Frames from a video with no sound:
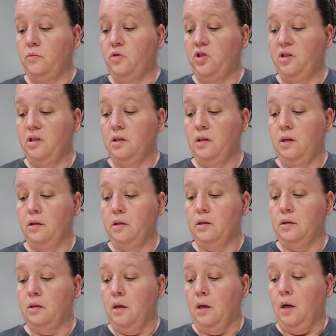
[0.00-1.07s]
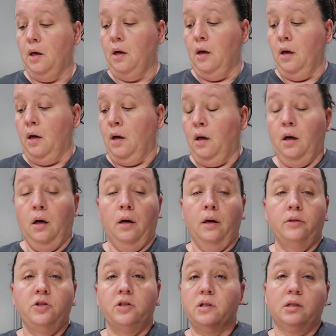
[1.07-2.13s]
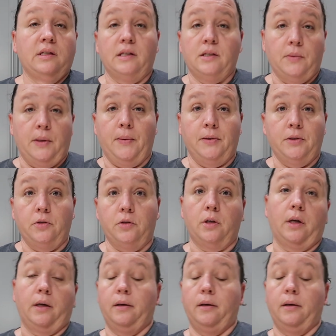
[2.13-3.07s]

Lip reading: just because that's what I want to do.